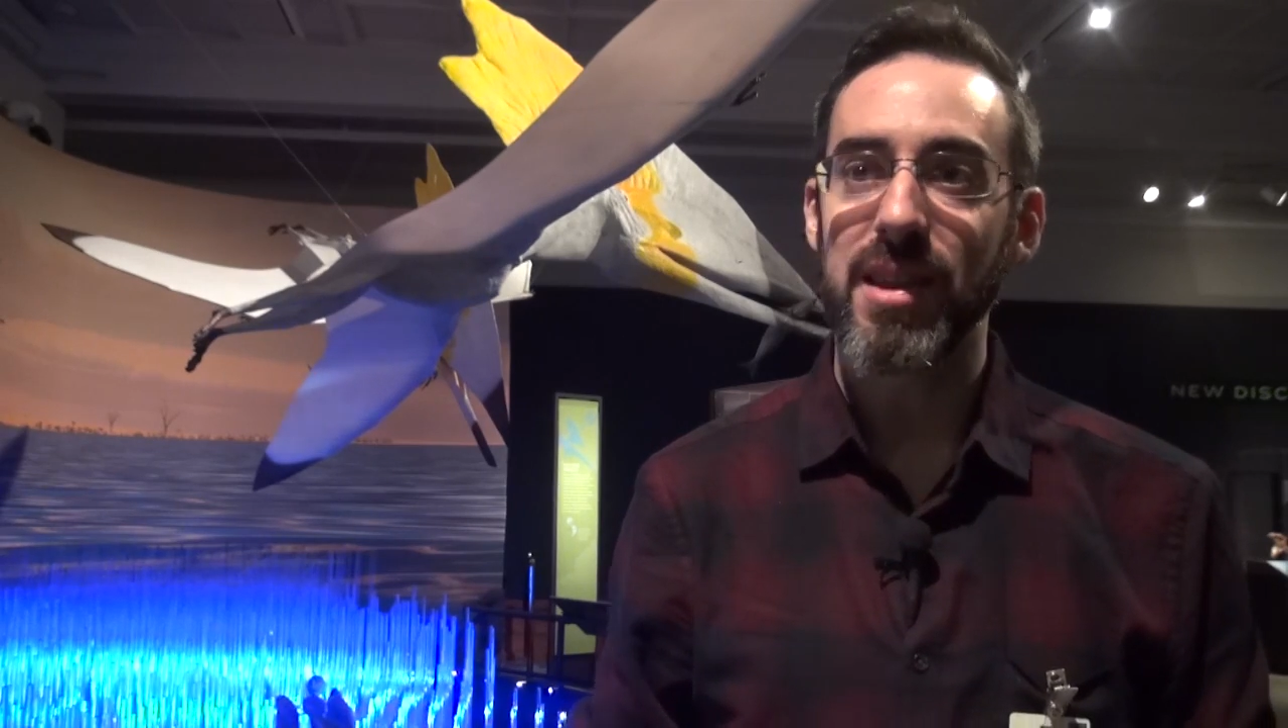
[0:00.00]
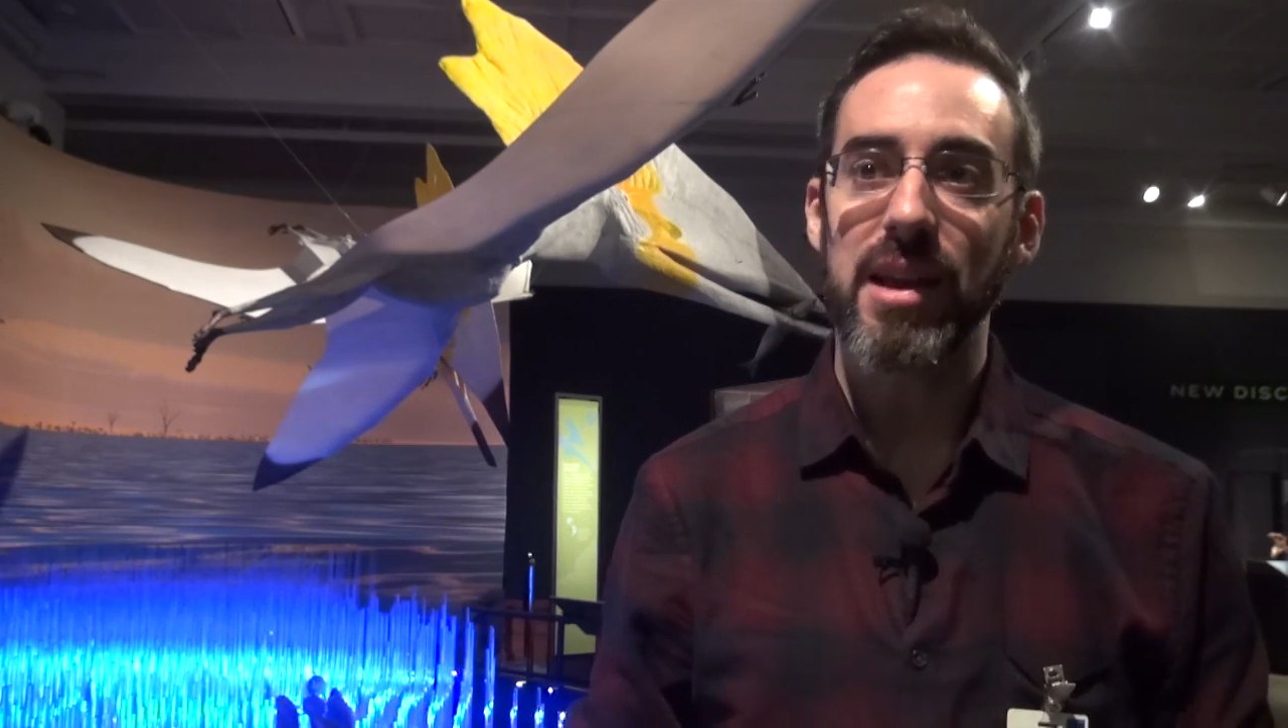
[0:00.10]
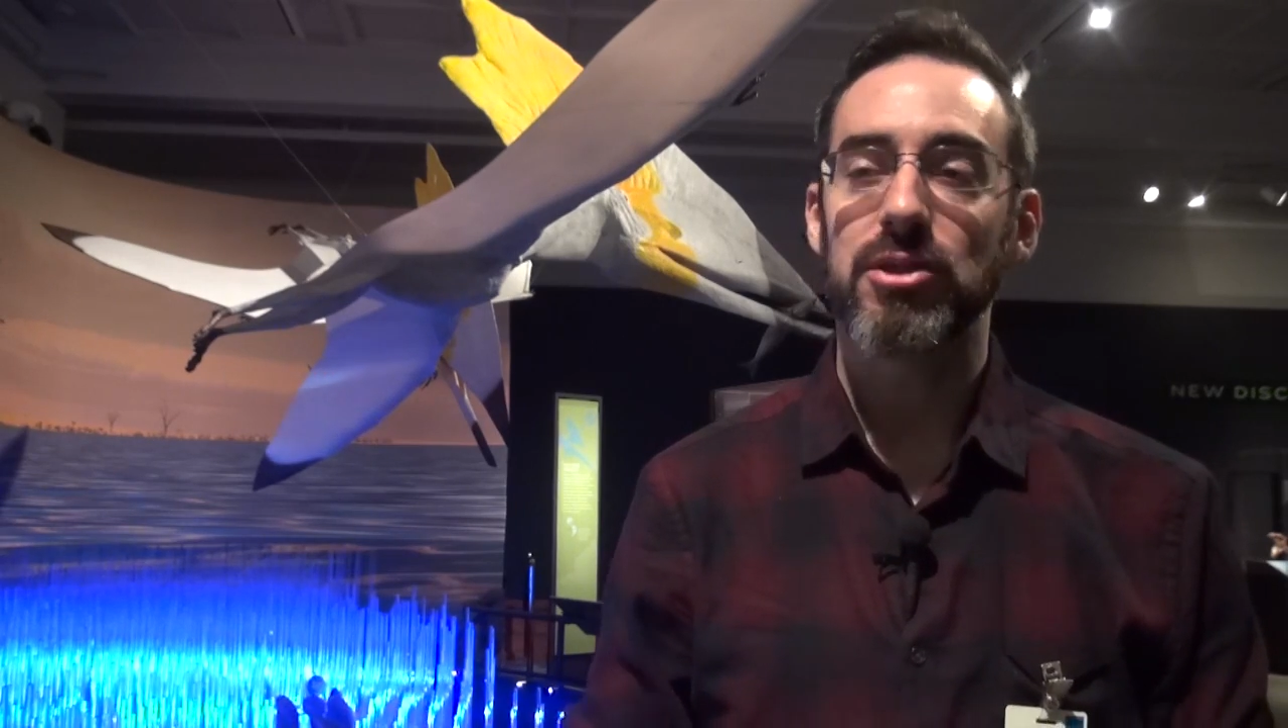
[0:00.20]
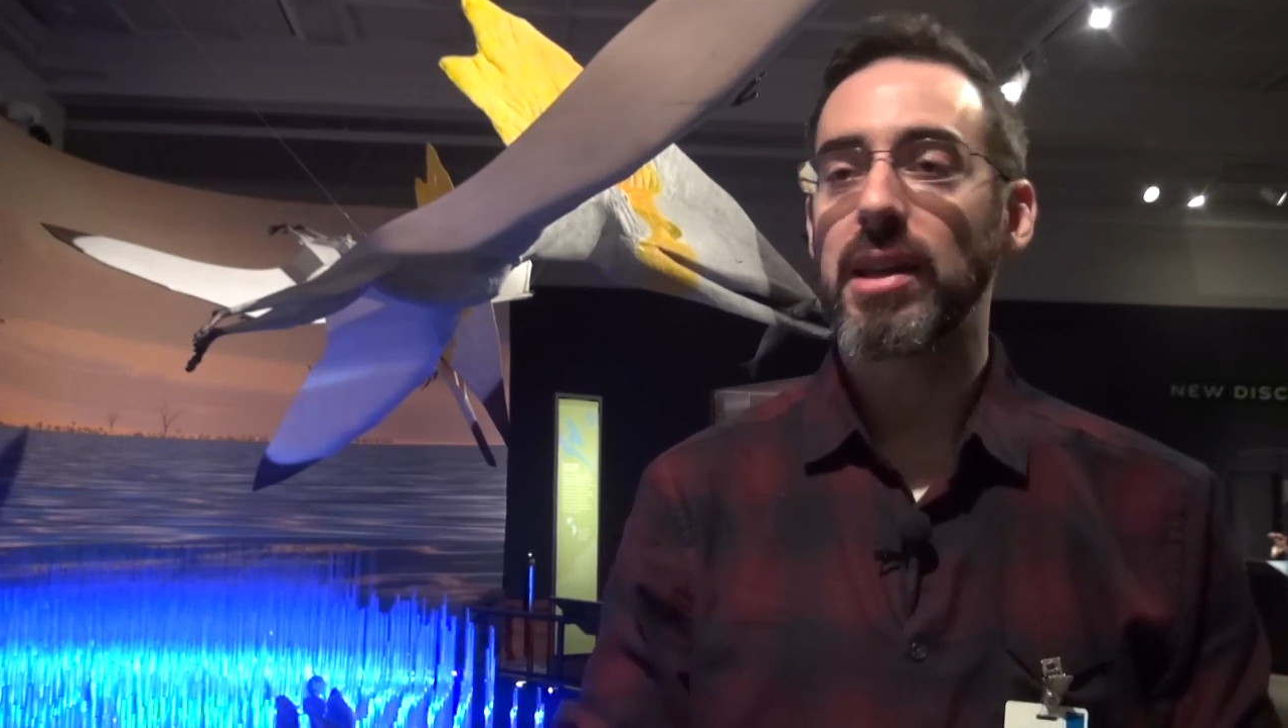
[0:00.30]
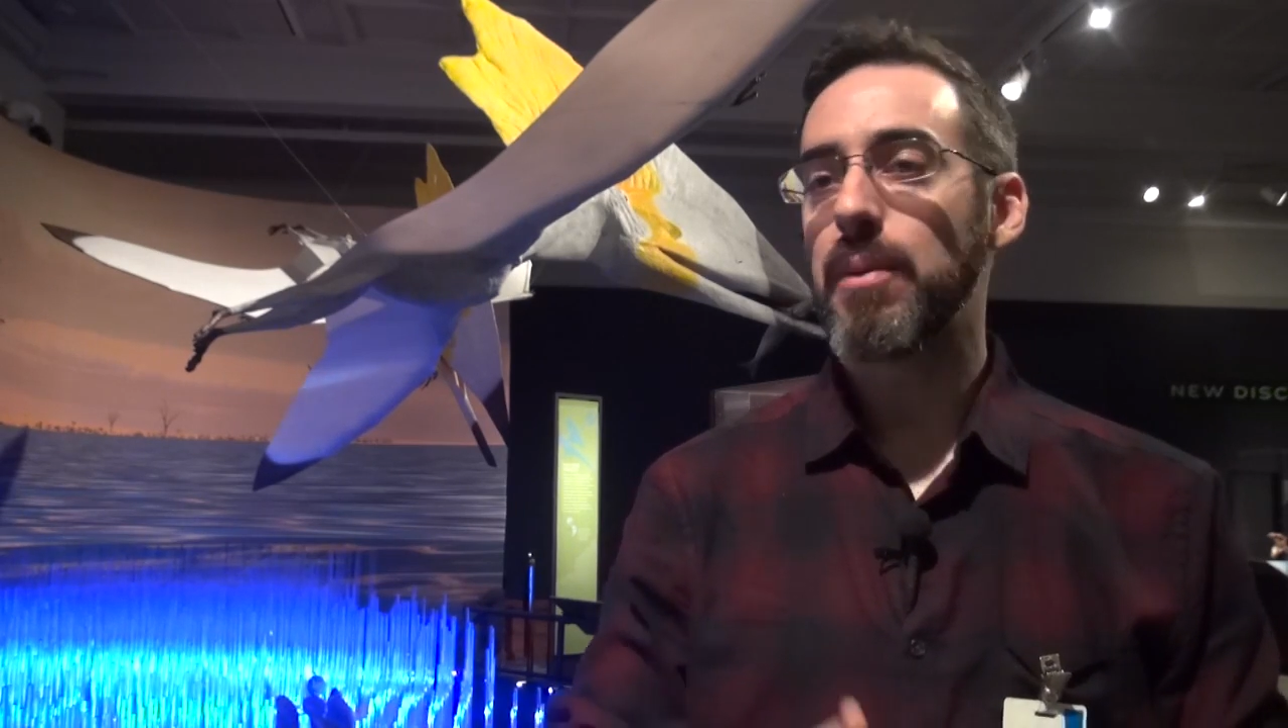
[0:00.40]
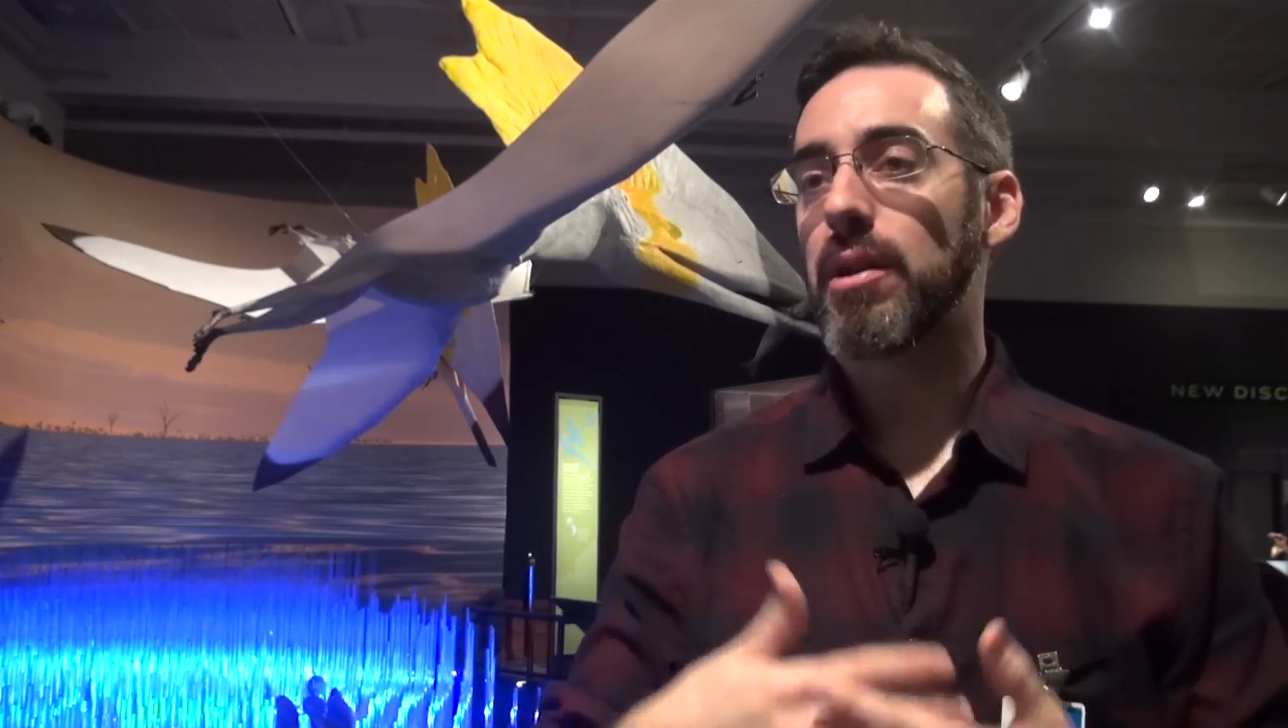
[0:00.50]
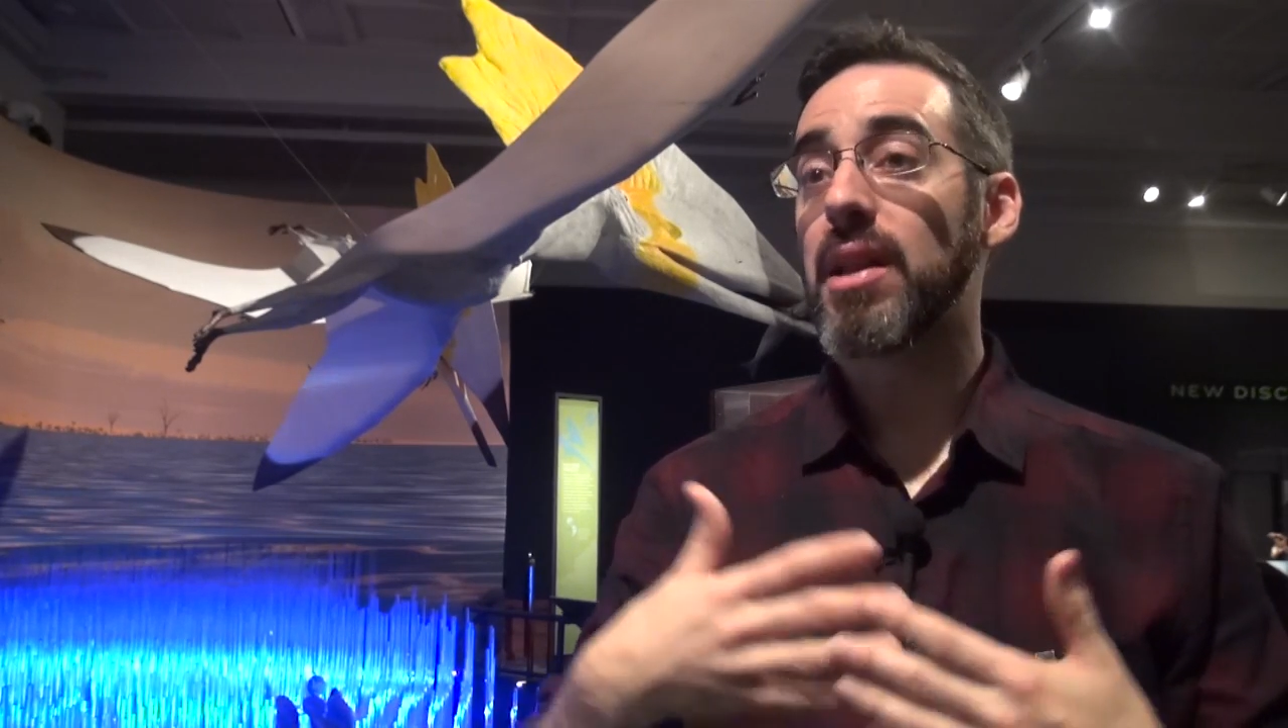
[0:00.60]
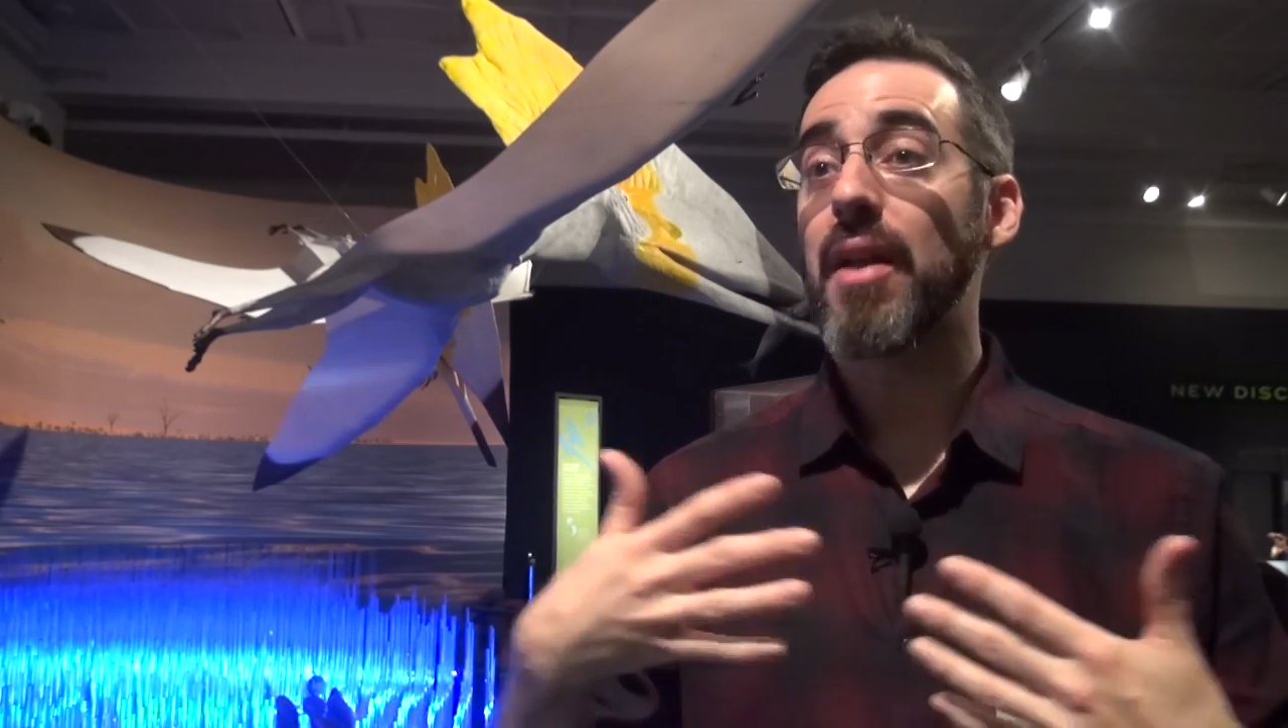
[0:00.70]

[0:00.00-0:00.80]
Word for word: they actually came in a